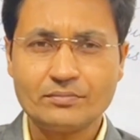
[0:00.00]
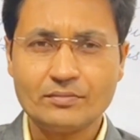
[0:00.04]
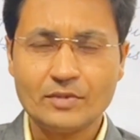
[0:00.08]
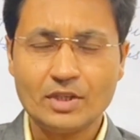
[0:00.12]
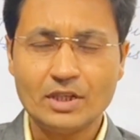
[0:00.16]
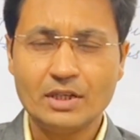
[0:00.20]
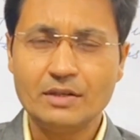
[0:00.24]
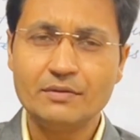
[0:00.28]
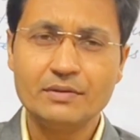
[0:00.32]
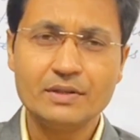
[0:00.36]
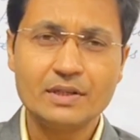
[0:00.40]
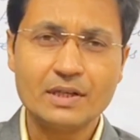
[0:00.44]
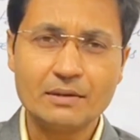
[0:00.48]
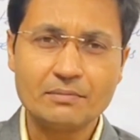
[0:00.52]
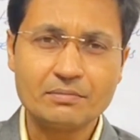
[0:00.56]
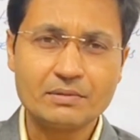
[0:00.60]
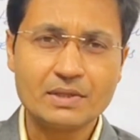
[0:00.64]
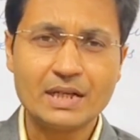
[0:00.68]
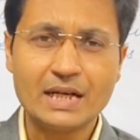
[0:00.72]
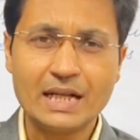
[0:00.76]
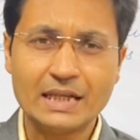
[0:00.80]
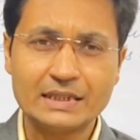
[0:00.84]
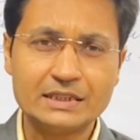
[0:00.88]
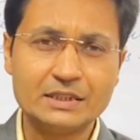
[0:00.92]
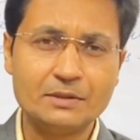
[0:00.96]
even
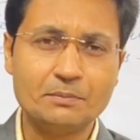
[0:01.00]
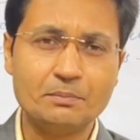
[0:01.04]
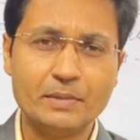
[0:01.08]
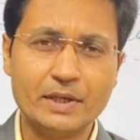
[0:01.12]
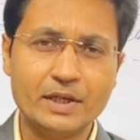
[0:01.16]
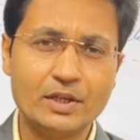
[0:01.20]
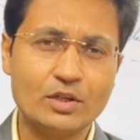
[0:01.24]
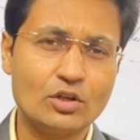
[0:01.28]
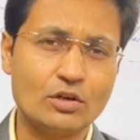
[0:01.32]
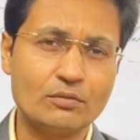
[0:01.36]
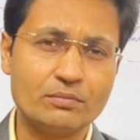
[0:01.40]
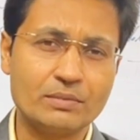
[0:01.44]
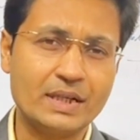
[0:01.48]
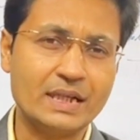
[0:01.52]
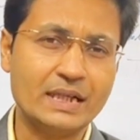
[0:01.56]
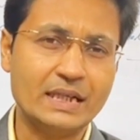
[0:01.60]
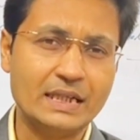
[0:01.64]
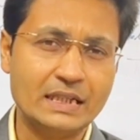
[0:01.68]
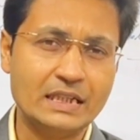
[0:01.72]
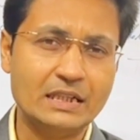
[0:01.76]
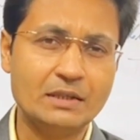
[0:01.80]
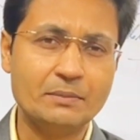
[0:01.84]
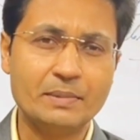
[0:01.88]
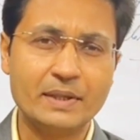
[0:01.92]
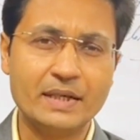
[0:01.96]
after achievement of the
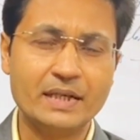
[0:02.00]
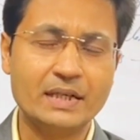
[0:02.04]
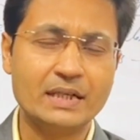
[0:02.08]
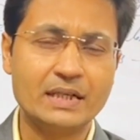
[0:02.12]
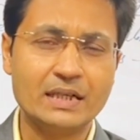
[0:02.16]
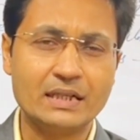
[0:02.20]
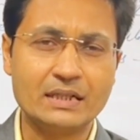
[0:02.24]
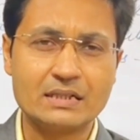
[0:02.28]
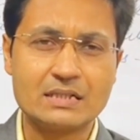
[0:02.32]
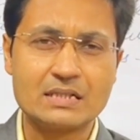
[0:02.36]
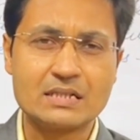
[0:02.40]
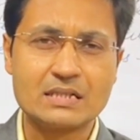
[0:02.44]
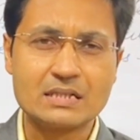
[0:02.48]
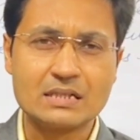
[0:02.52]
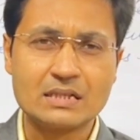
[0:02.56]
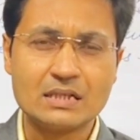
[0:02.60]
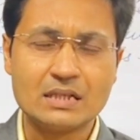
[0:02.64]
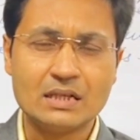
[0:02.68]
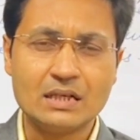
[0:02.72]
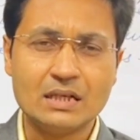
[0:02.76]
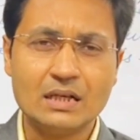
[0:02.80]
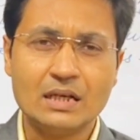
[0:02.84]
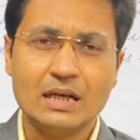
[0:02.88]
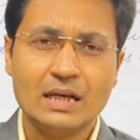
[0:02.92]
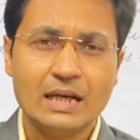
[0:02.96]
independence,
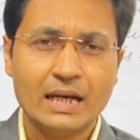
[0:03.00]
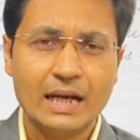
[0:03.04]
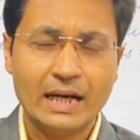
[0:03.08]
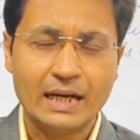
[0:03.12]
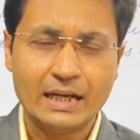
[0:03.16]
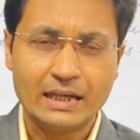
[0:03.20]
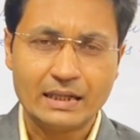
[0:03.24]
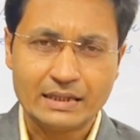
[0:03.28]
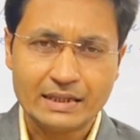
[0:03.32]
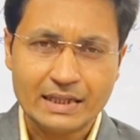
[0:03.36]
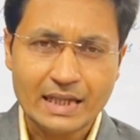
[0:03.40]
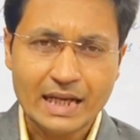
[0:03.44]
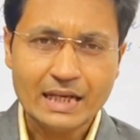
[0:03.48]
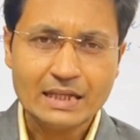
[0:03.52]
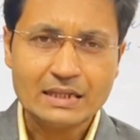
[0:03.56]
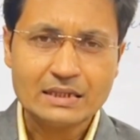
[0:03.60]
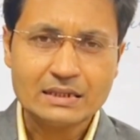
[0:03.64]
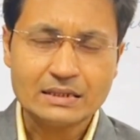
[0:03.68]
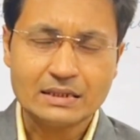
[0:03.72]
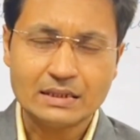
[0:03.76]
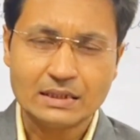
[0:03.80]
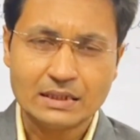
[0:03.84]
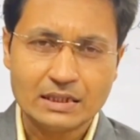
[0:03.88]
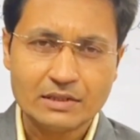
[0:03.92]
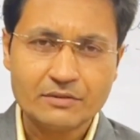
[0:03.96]
and
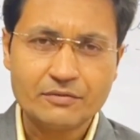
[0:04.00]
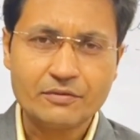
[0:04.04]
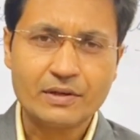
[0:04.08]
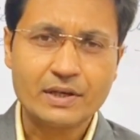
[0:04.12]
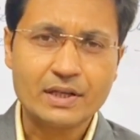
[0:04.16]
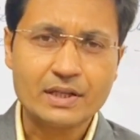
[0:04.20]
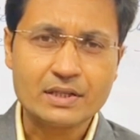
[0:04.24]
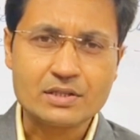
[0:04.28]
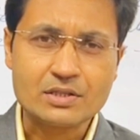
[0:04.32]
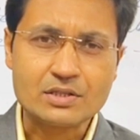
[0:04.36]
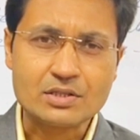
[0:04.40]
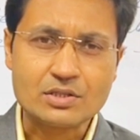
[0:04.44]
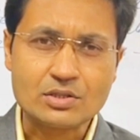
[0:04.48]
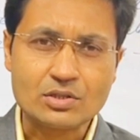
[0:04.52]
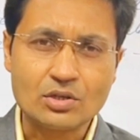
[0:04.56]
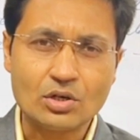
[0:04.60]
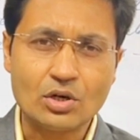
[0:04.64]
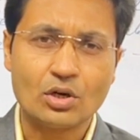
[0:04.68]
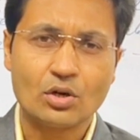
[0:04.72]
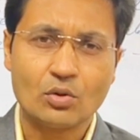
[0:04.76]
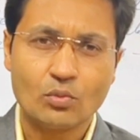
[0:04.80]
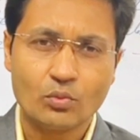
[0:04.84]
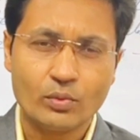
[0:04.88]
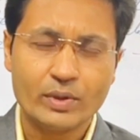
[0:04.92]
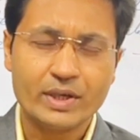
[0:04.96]
that difference
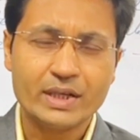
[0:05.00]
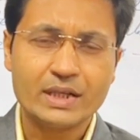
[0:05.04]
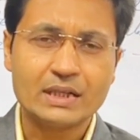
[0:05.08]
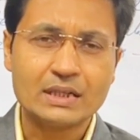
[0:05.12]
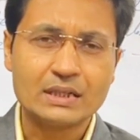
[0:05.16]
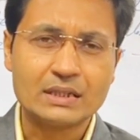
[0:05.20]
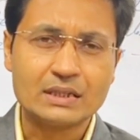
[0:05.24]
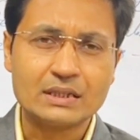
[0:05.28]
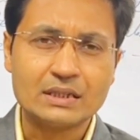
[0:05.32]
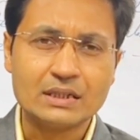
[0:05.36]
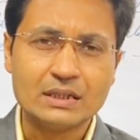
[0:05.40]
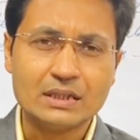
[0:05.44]
or wealth,